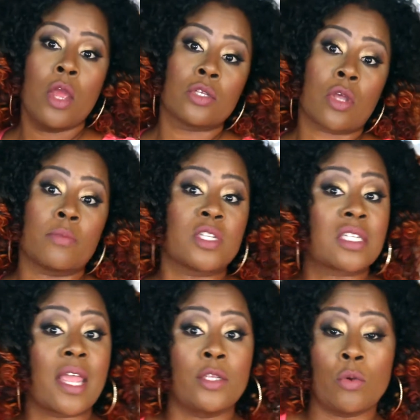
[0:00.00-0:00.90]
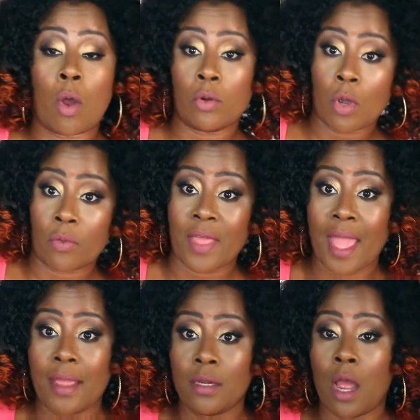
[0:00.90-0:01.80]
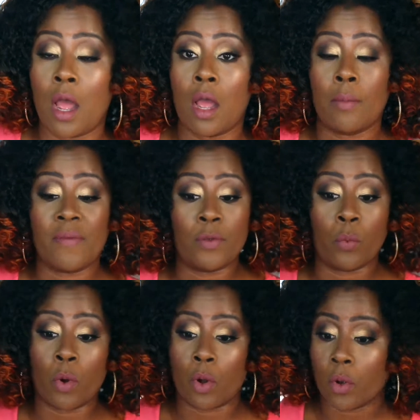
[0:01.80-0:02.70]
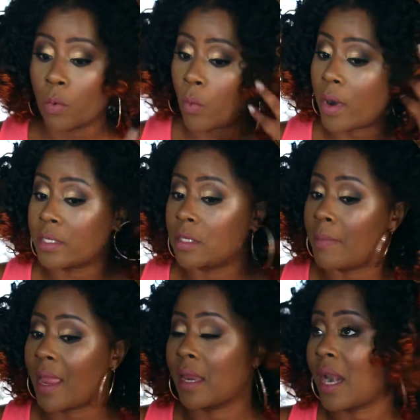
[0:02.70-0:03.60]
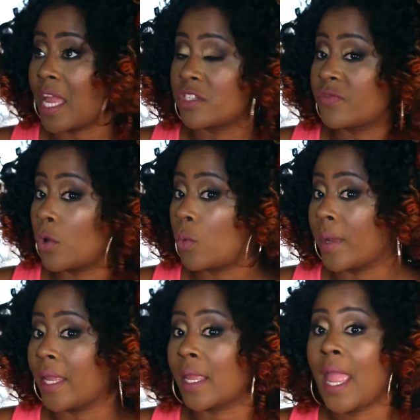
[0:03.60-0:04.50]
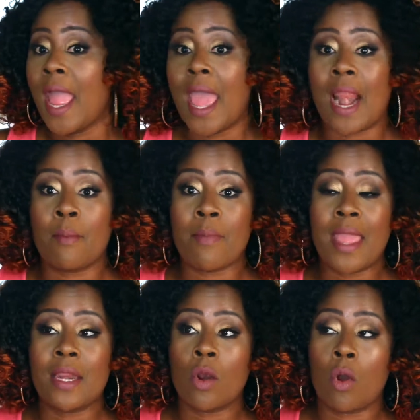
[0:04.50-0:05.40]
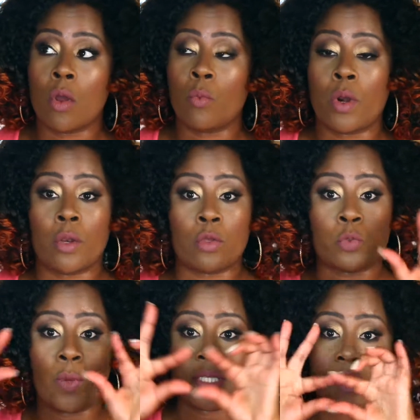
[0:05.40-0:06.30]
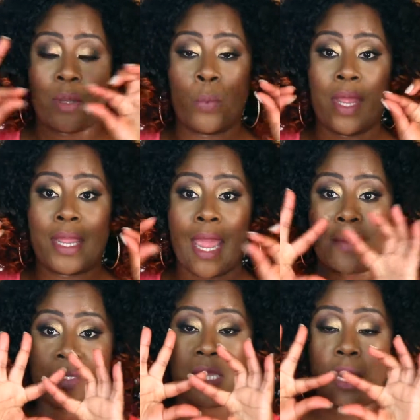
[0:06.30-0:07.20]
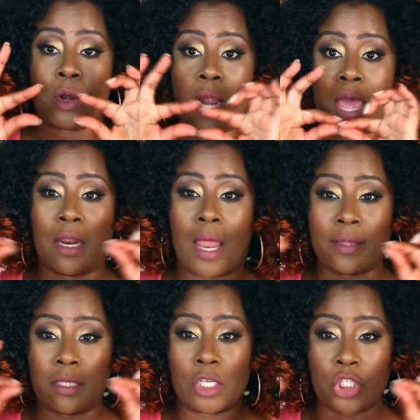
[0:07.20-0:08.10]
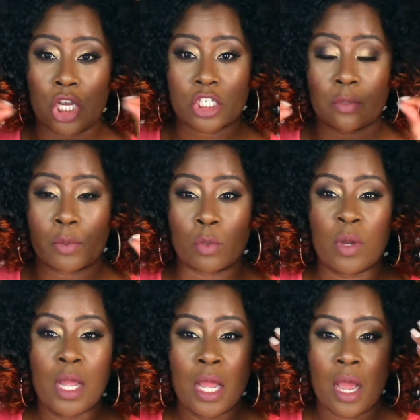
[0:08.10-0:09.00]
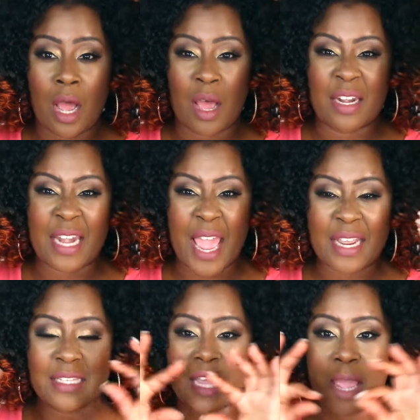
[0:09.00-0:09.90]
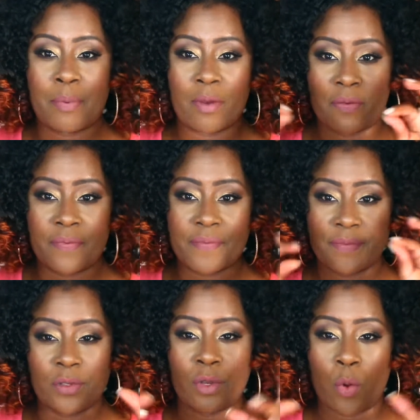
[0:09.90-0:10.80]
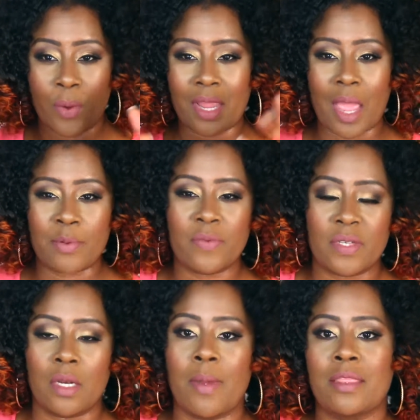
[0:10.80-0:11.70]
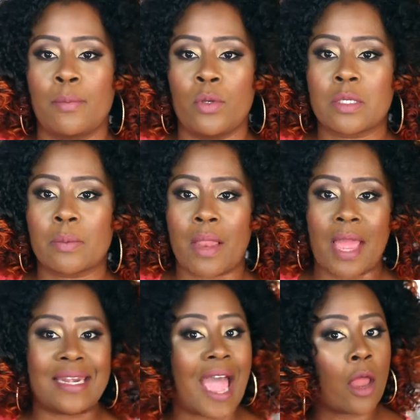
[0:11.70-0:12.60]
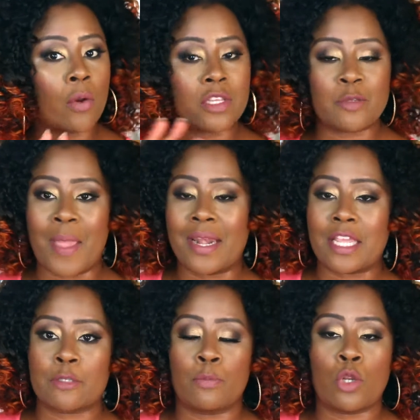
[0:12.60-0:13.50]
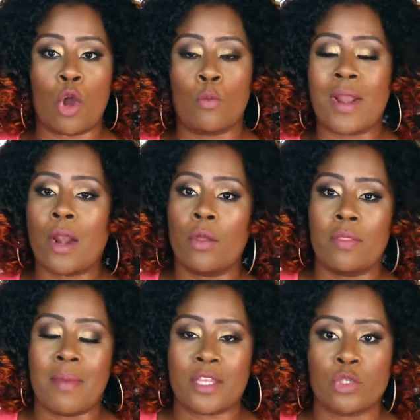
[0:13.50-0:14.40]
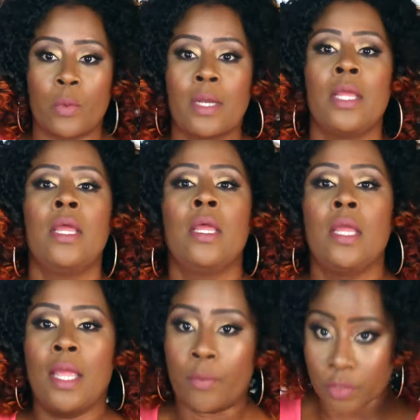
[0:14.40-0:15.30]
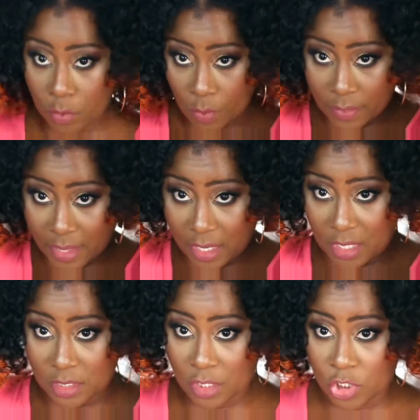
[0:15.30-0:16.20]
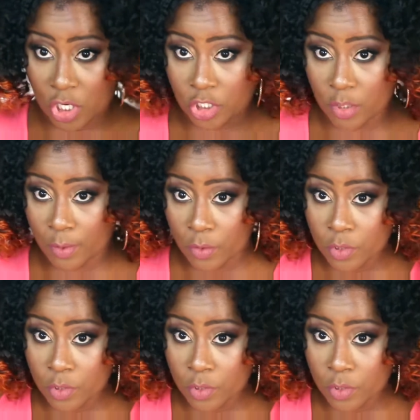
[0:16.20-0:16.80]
So I'm just letting you all know that if you were wanting to make a nice full wig. And I made it on one of those wig caps that are kind of like the adjustable netted type of, you know, wig cap. You've seen them at the supply. Not on the spandex dome, not on the mesh one. It was the one that is adjustable.